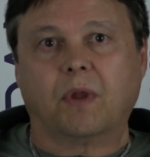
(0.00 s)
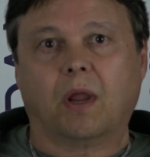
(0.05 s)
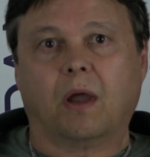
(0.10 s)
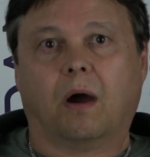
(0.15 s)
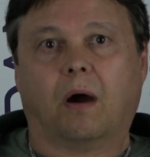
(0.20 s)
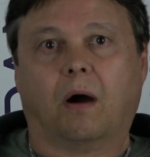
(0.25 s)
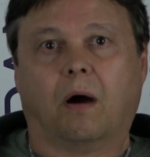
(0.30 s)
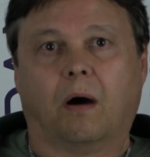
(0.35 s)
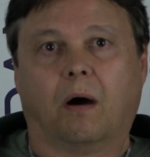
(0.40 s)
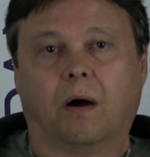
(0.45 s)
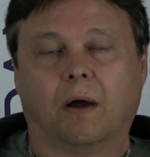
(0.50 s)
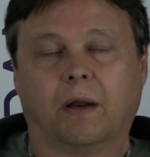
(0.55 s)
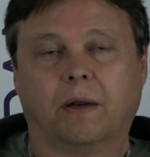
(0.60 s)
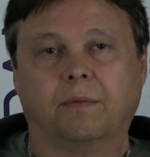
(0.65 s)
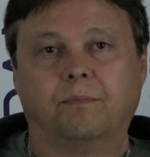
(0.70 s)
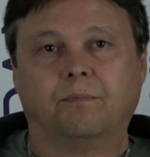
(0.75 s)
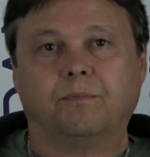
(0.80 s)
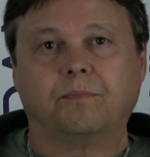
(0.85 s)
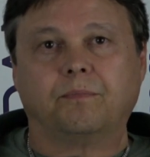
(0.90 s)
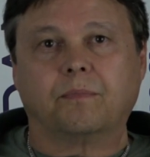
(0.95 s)

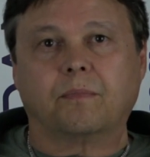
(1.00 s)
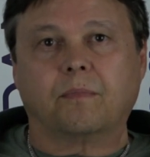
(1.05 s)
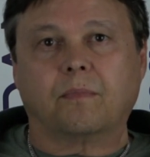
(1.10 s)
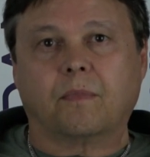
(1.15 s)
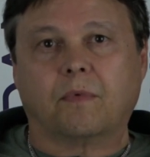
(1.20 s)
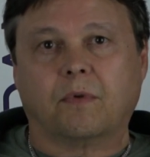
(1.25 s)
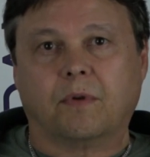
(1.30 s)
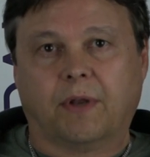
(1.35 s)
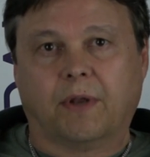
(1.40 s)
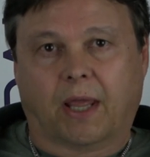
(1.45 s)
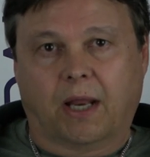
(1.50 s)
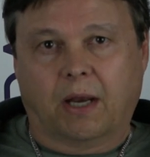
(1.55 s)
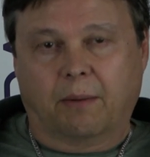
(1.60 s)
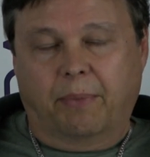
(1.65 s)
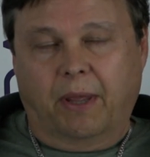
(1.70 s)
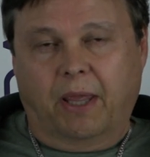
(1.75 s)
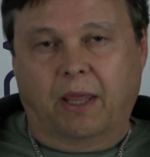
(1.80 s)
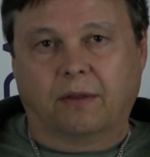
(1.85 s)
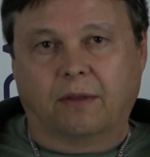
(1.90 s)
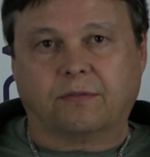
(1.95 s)
on
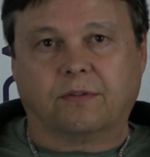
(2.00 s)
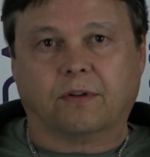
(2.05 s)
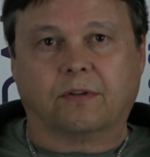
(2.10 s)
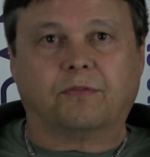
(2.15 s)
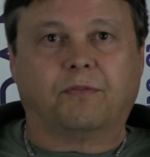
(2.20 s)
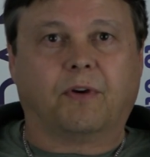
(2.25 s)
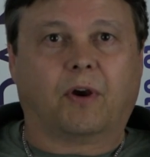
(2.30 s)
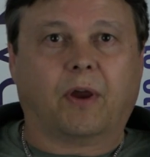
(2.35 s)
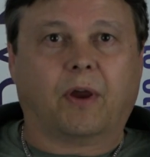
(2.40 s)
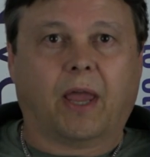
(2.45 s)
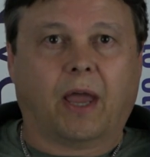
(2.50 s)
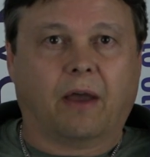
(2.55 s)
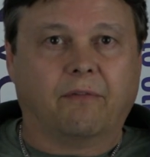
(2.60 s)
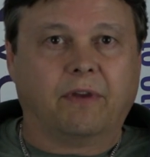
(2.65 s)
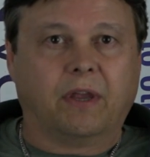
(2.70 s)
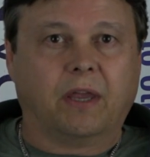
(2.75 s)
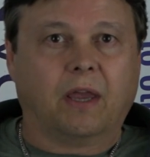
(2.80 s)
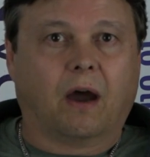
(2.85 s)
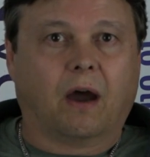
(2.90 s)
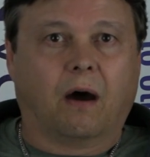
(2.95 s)
database, it's very
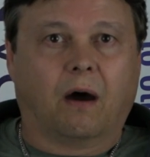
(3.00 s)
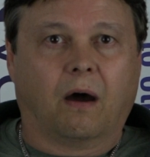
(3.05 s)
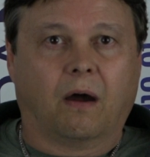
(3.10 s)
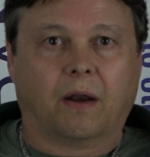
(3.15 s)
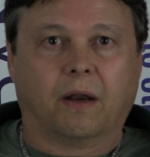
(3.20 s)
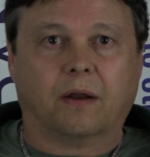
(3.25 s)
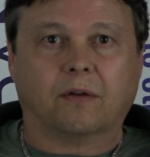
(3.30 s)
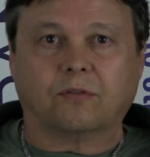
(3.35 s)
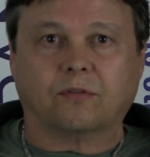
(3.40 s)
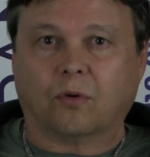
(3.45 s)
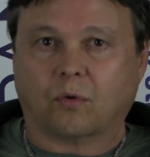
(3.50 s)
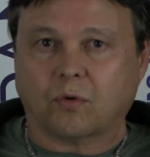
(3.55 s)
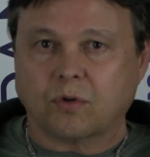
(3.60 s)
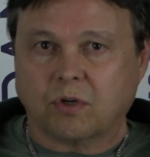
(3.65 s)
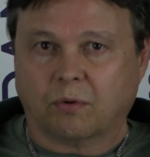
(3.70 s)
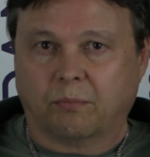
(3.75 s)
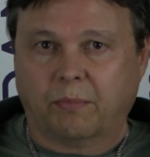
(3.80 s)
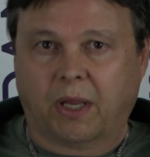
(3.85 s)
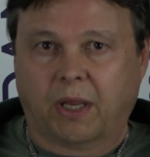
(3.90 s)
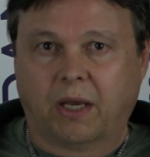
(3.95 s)
heavy on
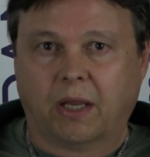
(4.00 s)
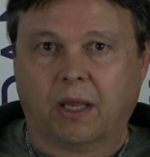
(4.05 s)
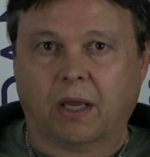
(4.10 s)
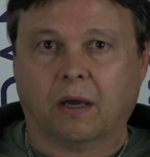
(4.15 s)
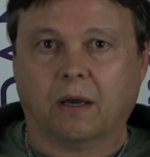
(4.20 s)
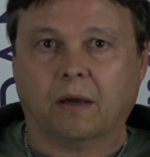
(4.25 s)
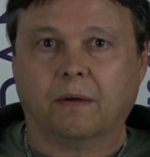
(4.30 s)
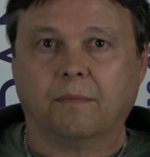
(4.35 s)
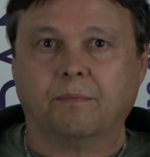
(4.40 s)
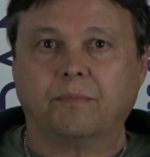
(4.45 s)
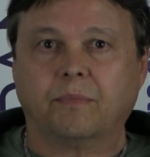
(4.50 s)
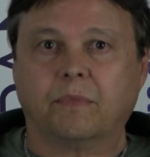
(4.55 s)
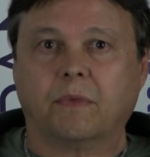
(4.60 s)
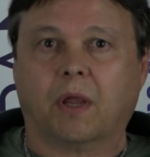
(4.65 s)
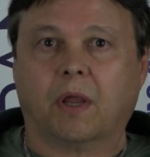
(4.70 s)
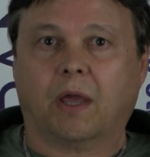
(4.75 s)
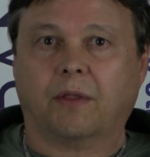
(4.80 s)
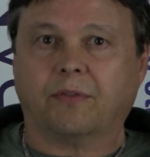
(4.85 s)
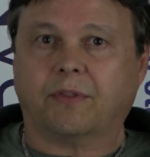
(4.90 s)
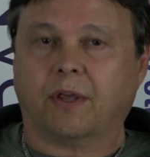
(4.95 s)
social media
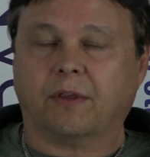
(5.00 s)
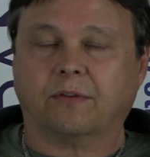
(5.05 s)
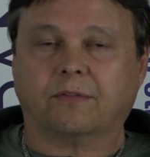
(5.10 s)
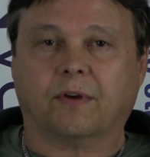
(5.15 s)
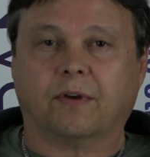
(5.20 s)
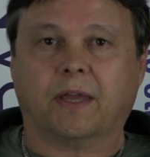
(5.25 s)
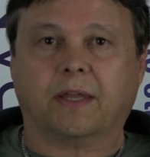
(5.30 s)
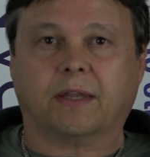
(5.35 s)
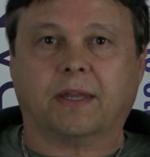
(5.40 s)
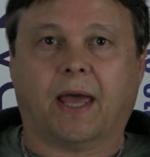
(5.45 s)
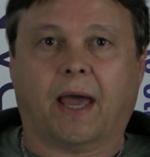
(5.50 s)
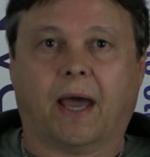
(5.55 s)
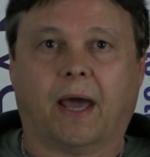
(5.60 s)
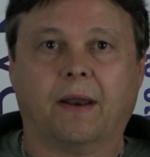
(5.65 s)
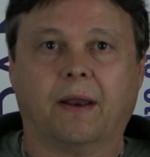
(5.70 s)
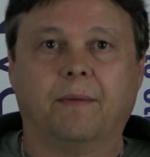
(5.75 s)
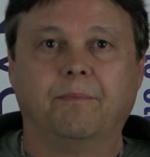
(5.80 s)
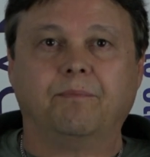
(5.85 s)
and things like that.